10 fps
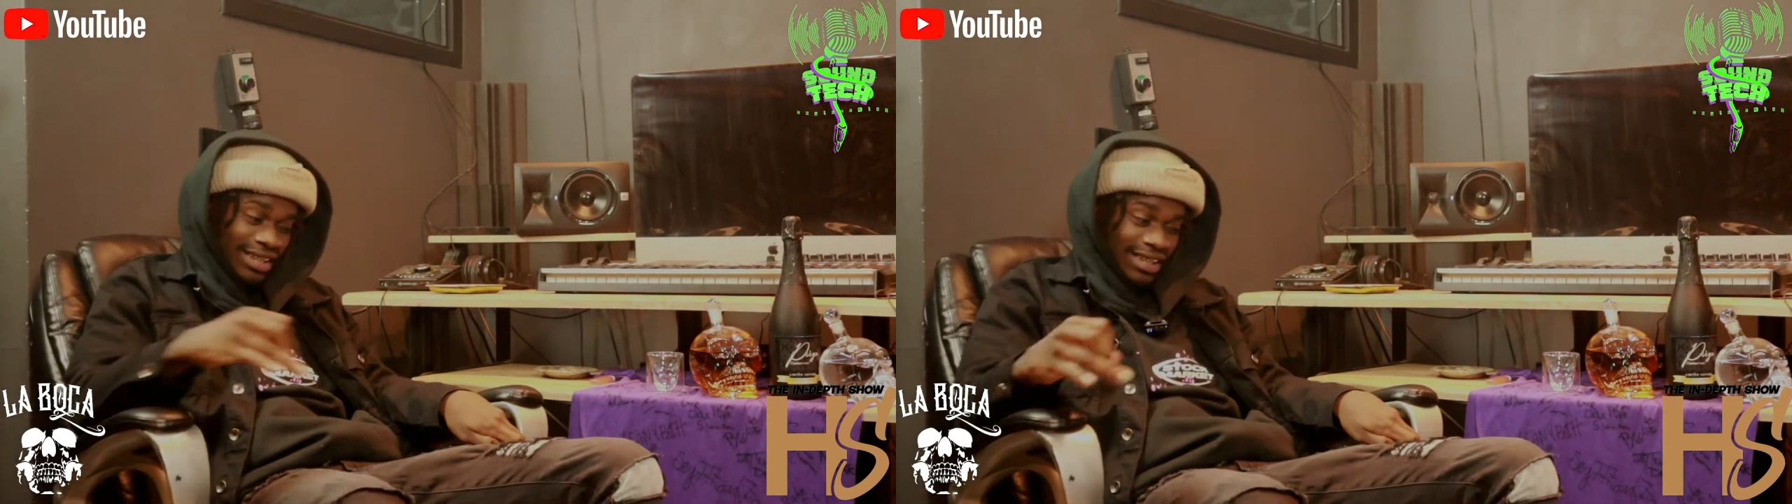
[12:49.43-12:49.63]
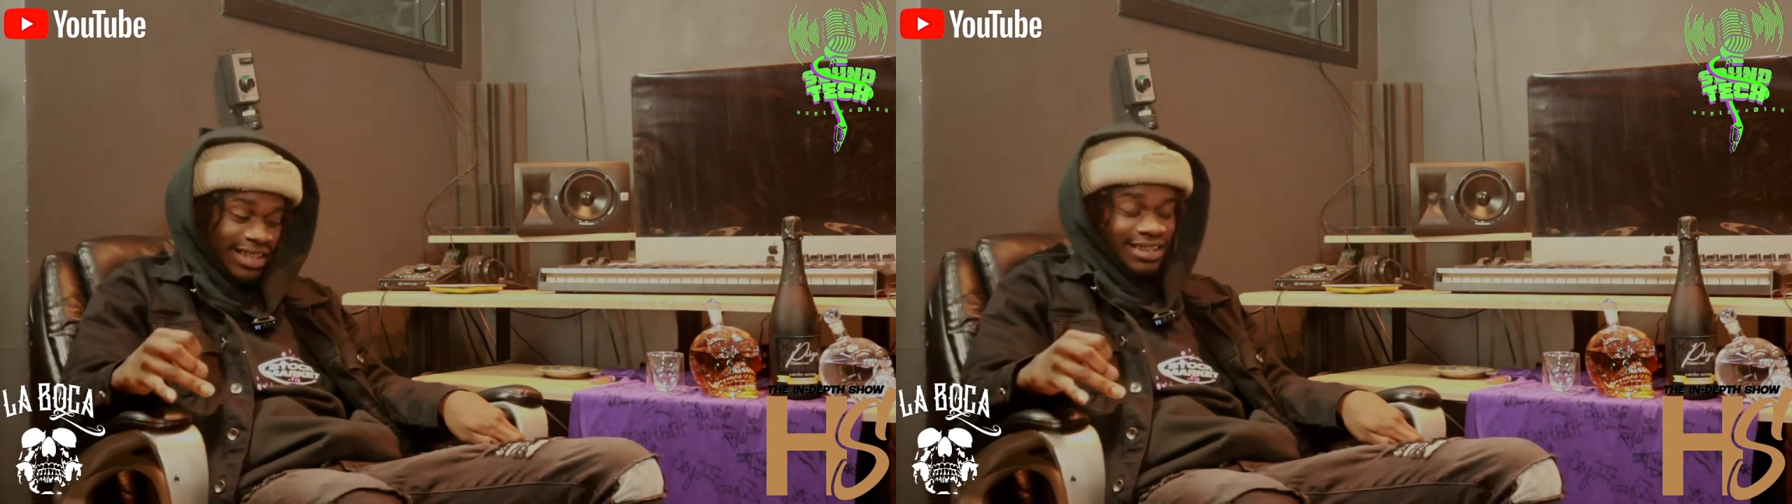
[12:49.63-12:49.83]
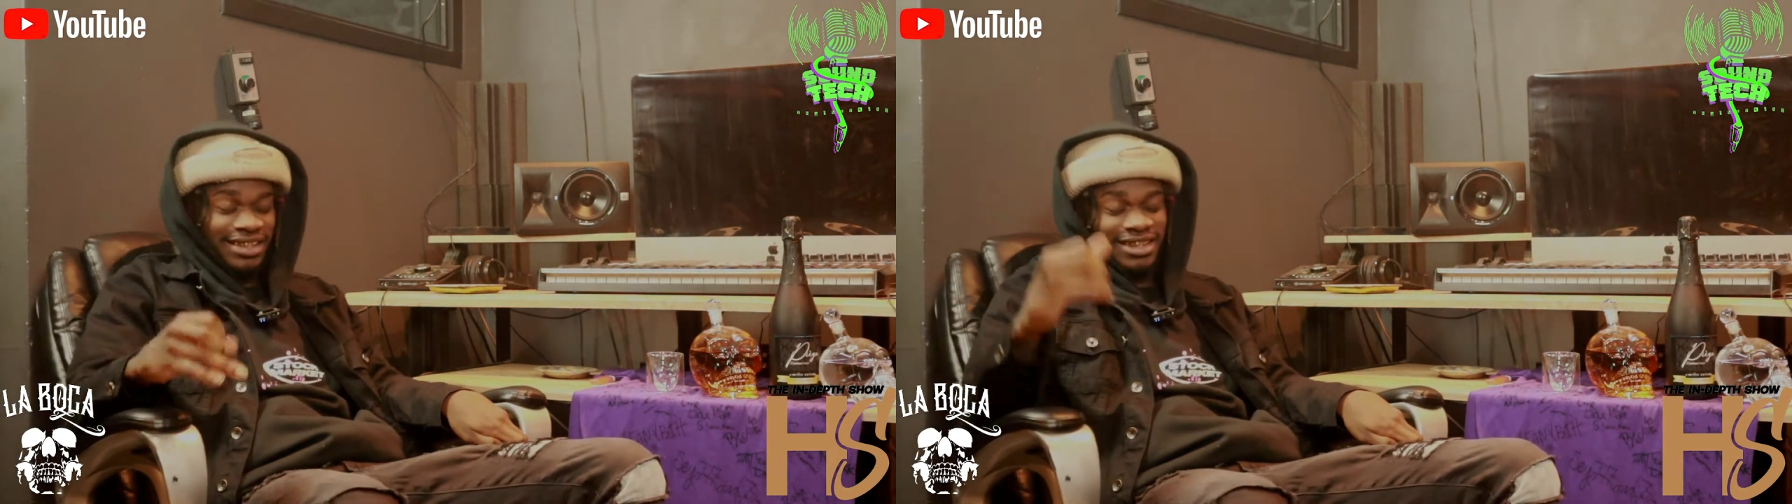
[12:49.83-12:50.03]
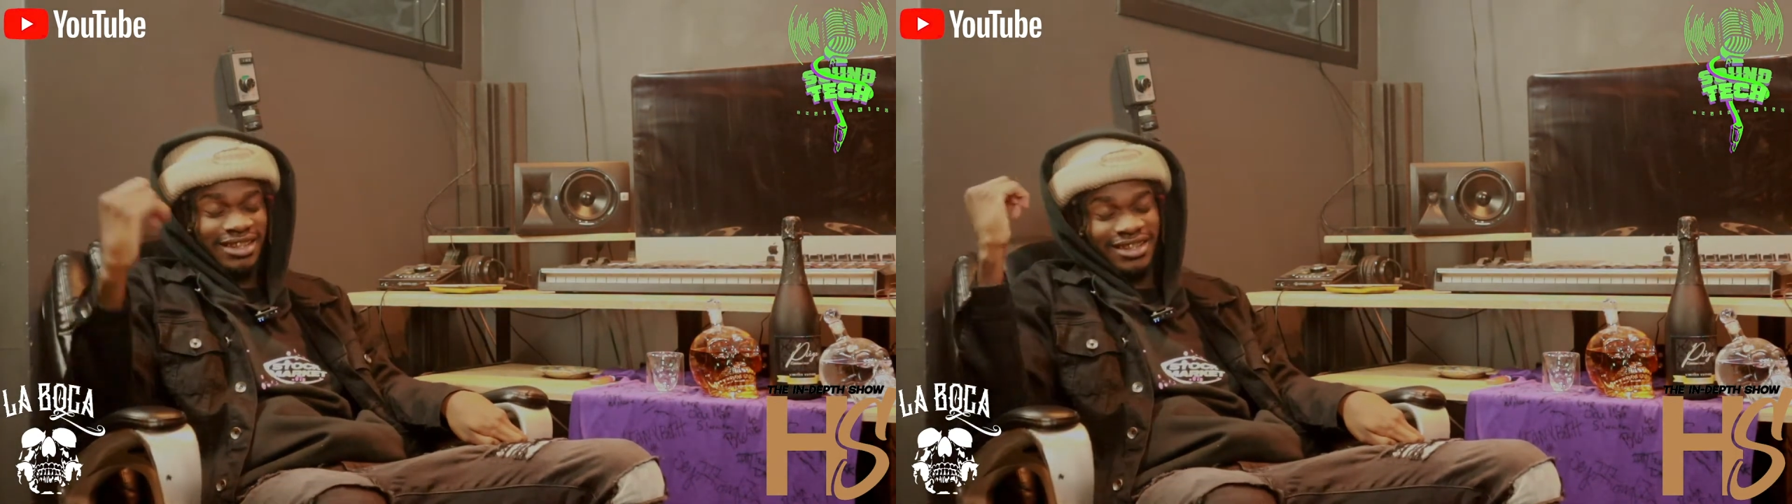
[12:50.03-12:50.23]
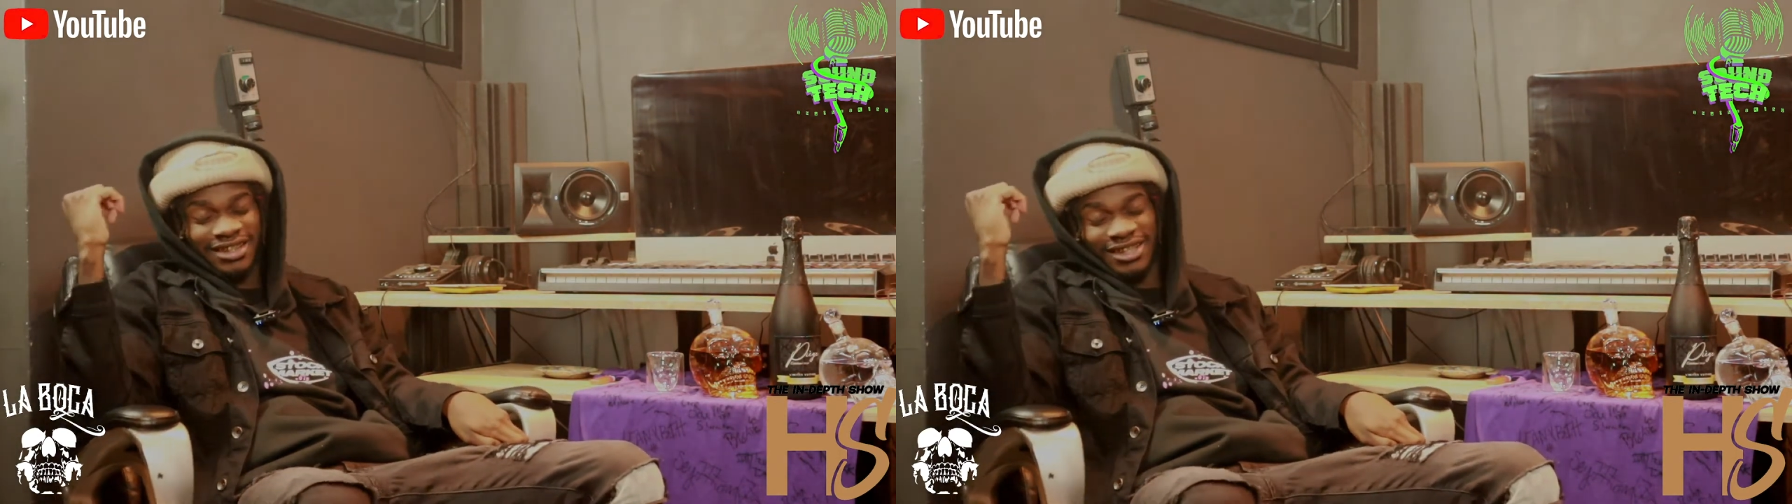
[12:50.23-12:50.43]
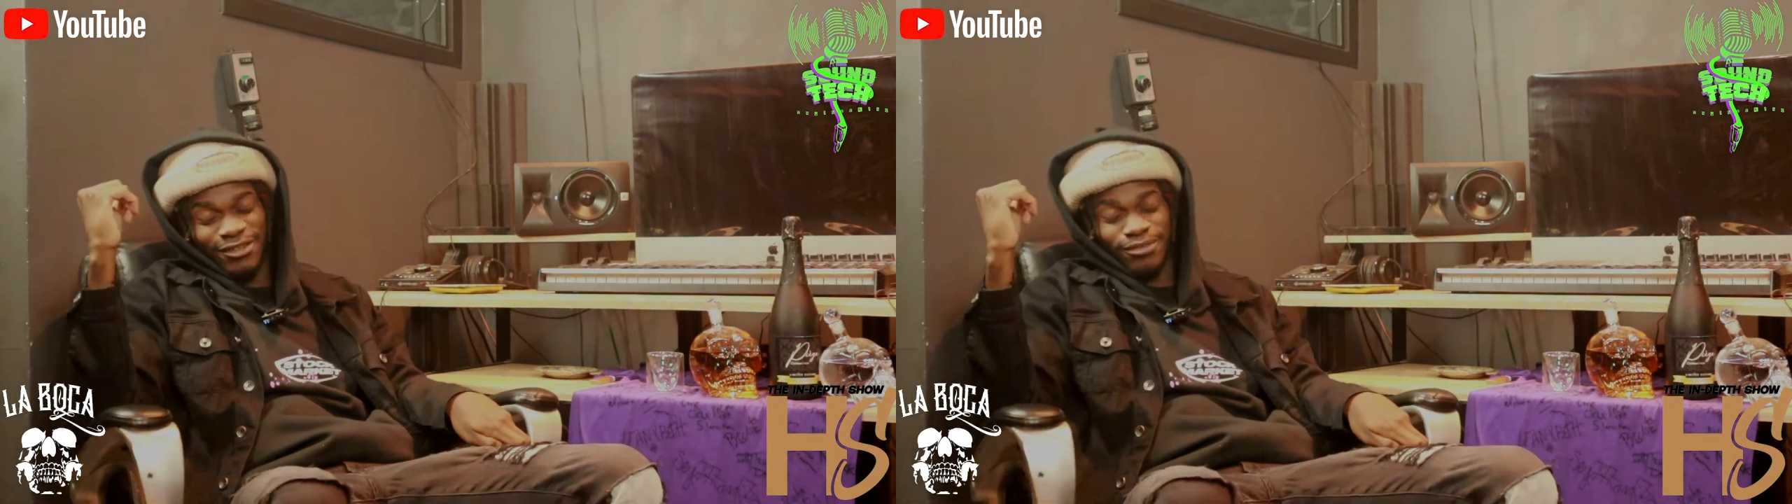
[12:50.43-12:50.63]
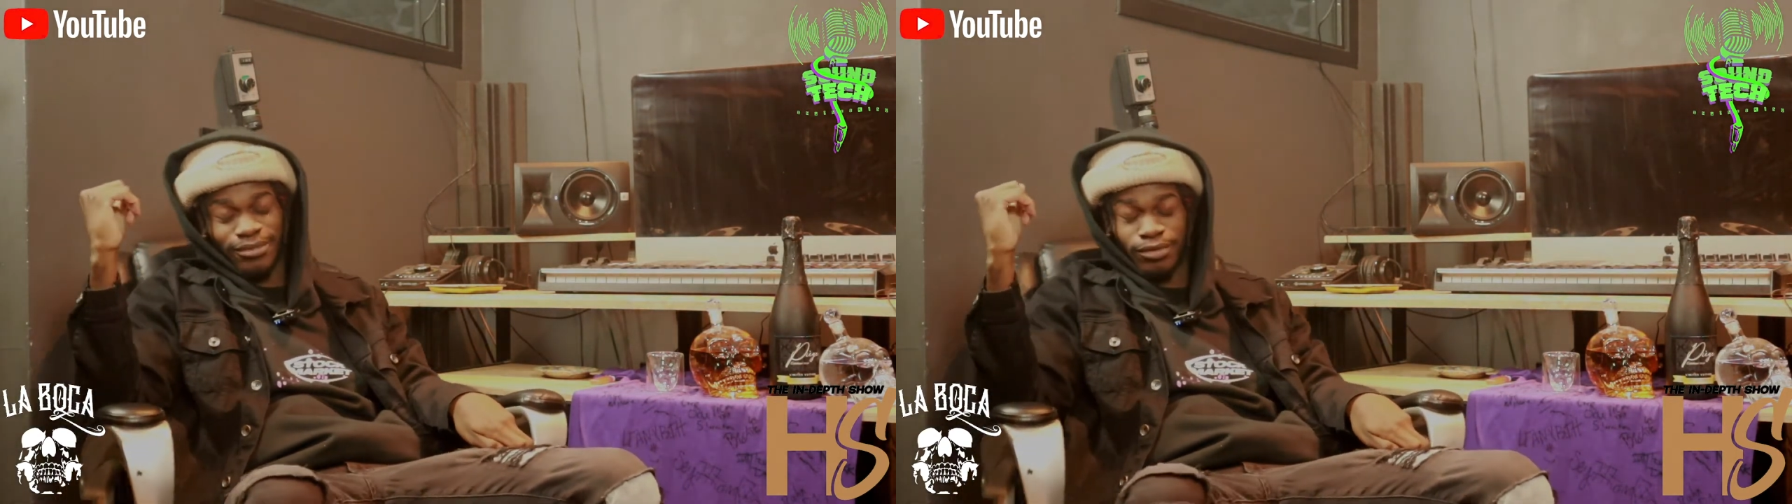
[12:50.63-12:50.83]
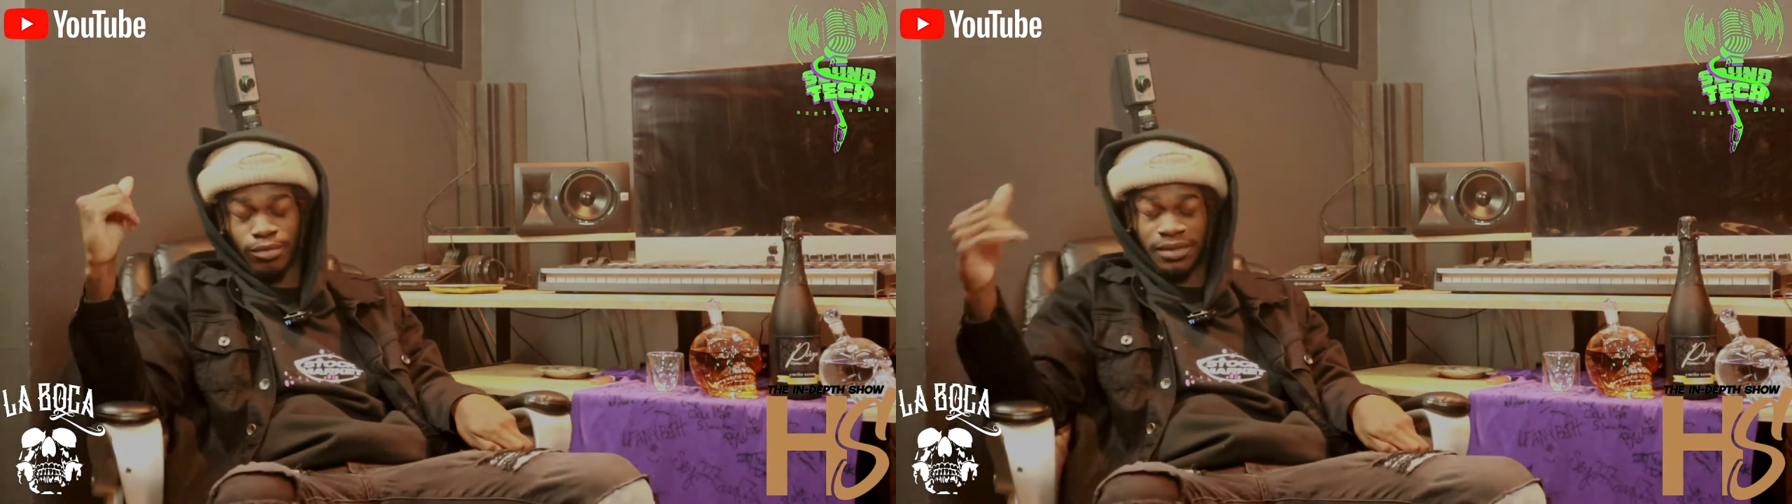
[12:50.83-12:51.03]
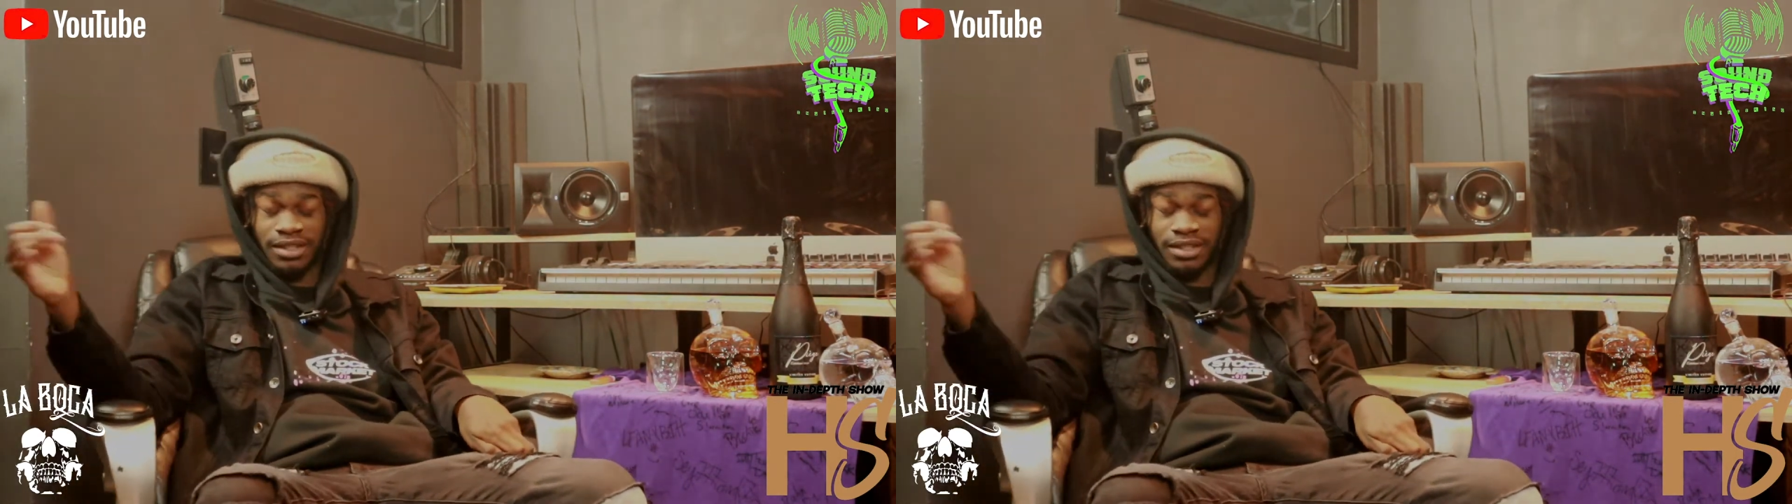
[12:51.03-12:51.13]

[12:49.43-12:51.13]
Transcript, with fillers: I said that shit, nah. I mean,